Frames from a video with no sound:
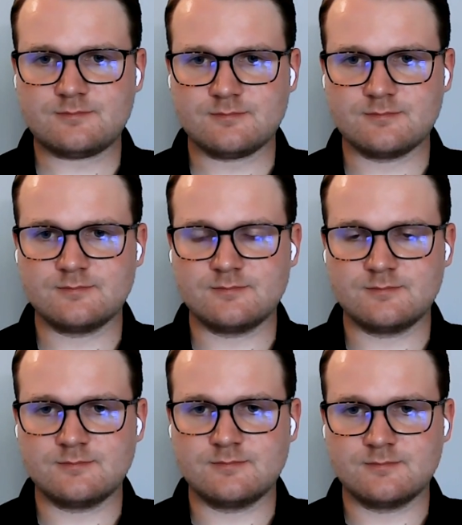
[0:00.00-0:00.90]

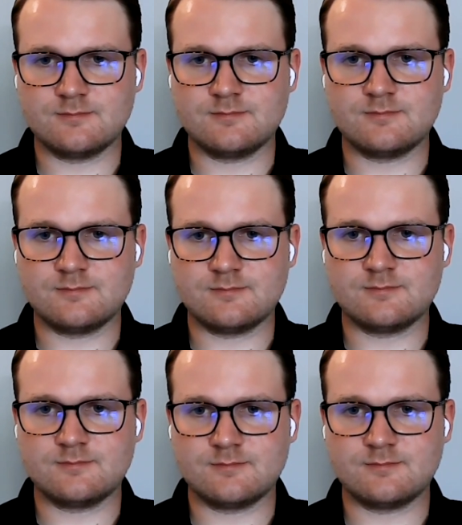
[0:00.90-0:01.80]

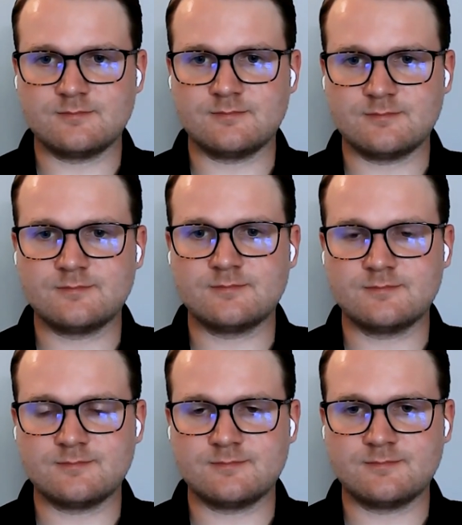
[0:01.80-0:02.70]

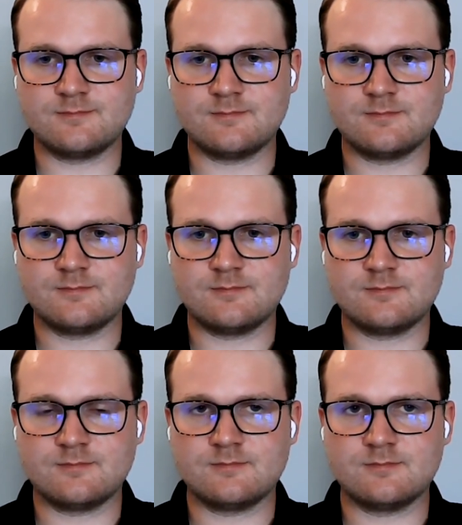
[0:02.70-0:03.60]

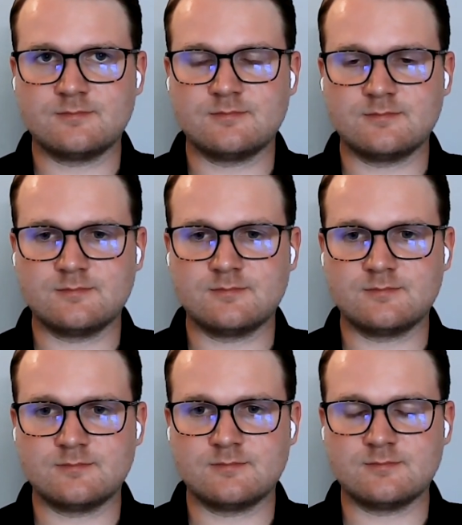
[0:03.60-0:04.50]

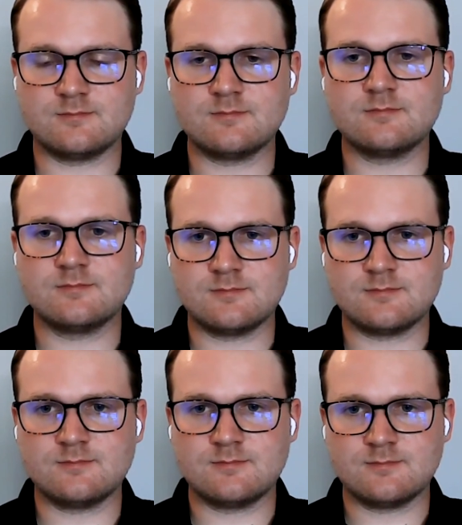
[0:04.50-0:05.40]

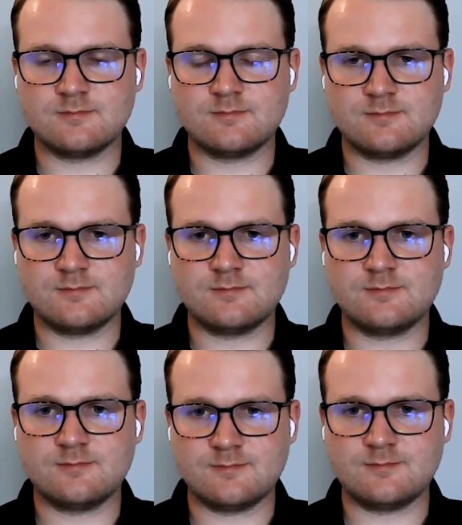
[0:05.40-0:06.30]
[no speech]